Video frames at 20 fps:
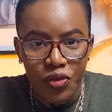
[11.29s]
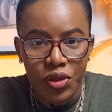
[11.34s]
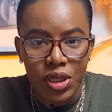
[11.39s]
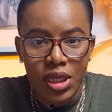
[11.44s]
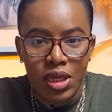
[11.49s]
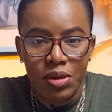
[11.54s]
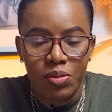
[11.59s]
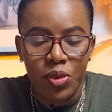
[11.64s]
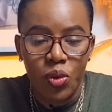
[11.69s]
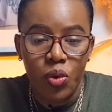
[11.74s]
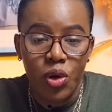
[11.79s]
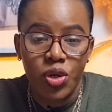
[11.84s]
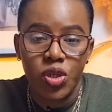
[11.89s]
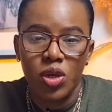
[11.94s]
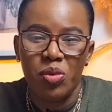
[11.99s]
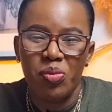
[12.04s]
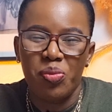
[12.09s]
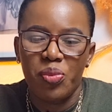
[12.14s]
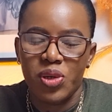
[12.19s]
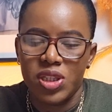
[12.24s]
the
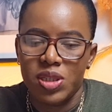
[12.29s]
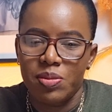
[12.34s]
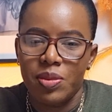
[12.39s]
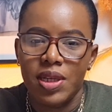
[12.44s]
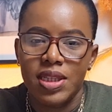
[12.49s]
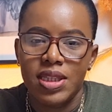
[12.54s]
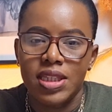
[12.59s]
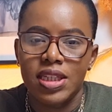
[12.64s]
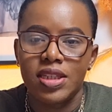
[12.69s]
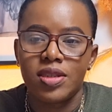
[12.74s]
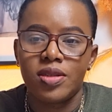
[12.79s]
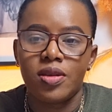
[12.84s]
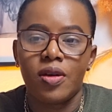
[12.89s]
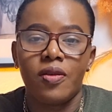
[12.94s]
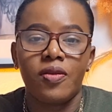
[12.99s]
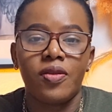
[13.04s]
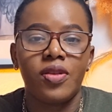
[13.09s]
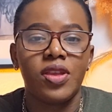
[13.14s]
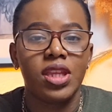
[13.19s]
immigration possibilities of